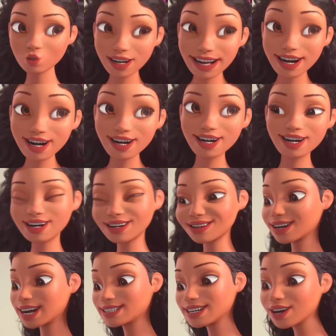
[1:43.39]
Well,
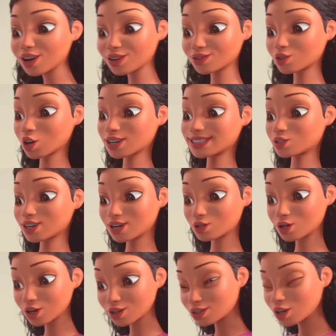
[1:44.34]
it occurred to us while
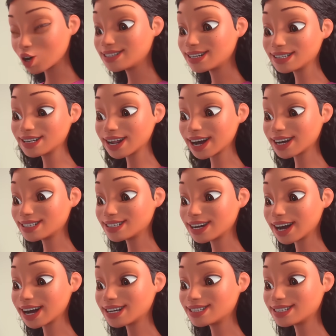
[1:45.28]
we were cooking last
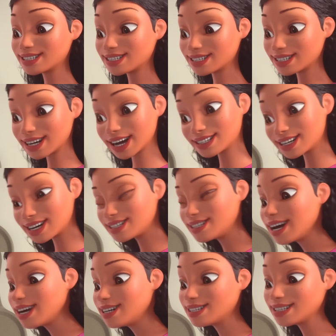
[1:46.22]
night that the
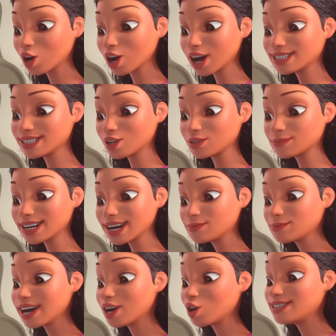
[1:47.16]
next song could be
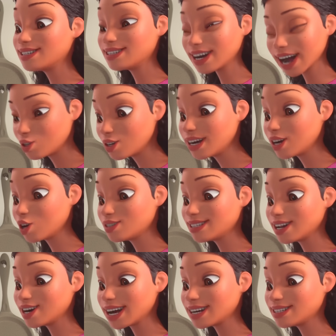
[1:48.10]
about how we use
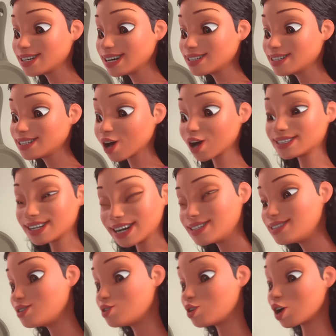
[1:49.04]
the lessons we learn in
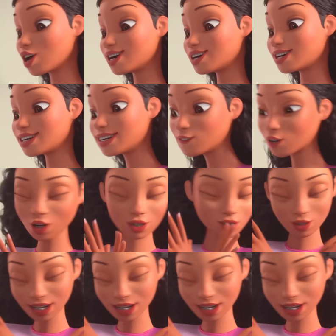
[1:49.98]
school for